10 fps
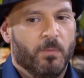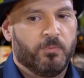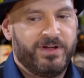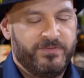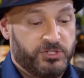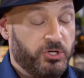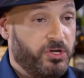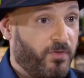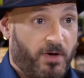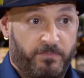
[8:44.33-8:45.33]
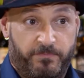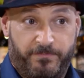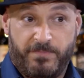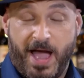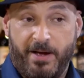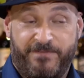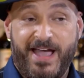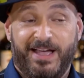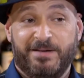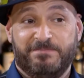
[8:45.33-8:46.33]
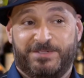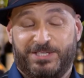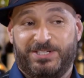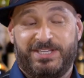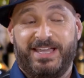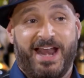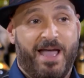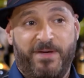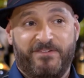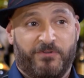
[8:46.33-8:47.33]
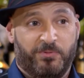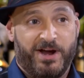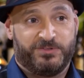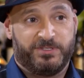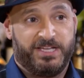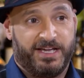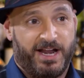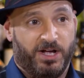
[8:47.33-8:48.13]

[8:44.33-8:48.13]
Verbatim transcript: Pre so you've, if I come to see it, I pay full price for ticket.